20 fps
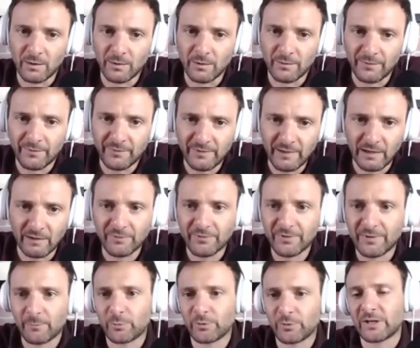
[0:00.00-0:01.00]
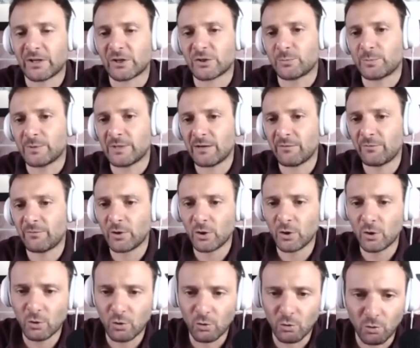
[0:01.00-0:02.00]
self-sabotage behavior
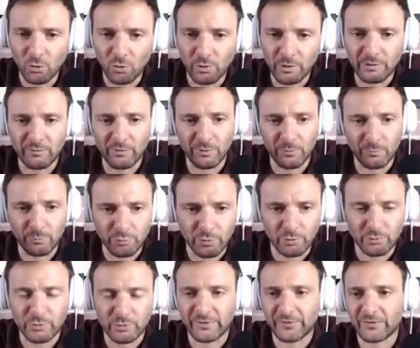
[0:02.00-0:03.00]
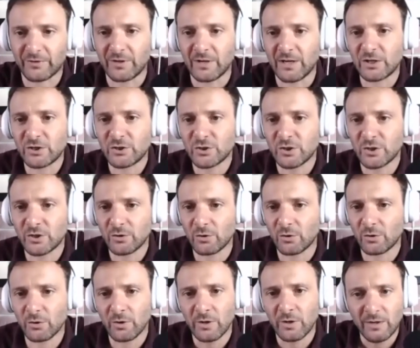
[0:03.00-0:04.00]
or even procrastination
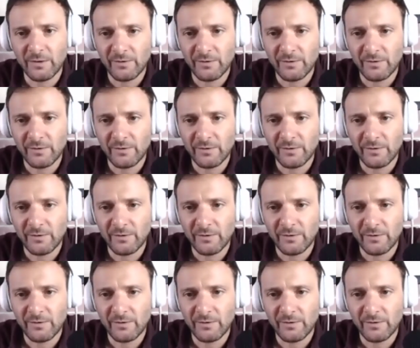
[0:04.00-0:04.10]
or